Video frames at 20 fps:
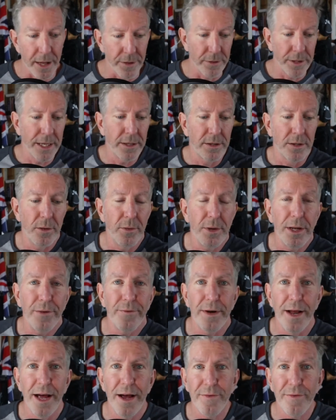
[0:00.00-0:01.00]
They don't even
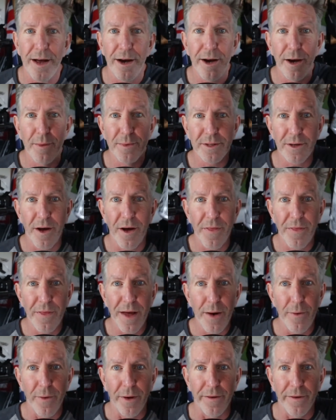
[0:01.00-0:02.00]
have the hops on that
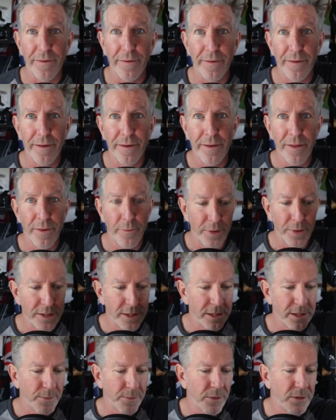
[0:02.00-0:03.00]
one, which is
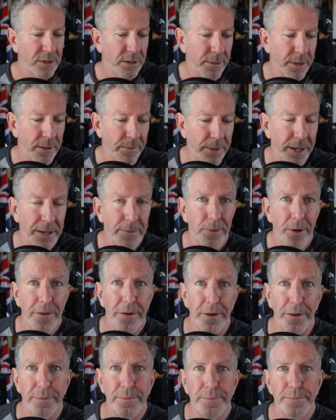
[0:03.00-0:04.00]
supposed to be the big
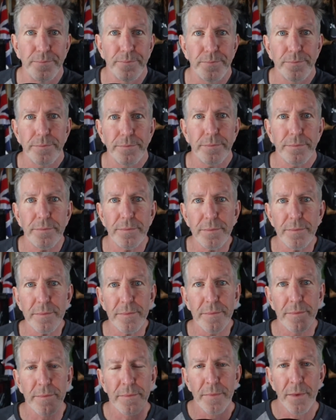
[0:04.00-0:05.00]
brother.
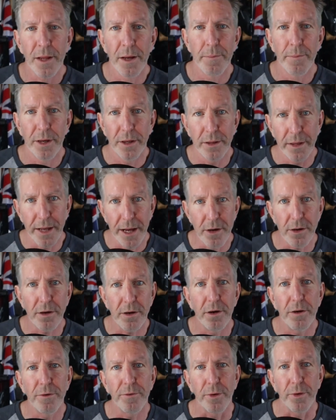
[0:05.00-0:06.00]
But on the
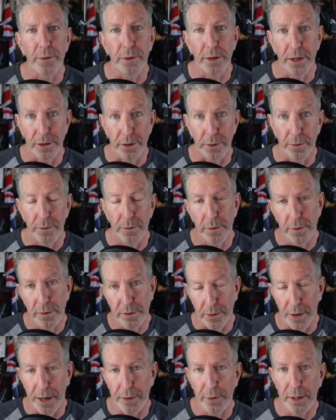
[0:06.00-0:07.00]
alcohol-free one, they do. So
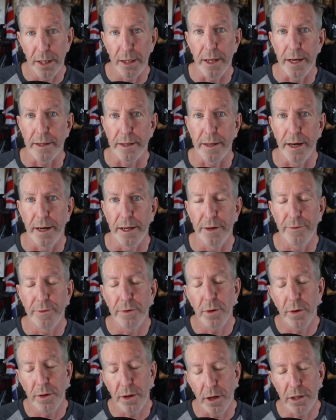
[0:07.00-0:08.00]
I really like that, even though
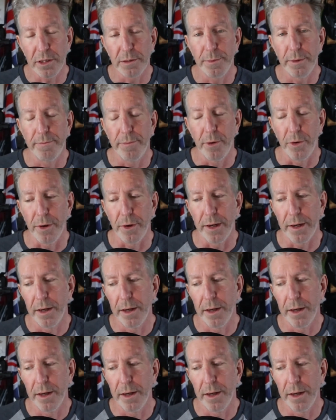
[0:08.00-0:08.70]
the art's a bit boring.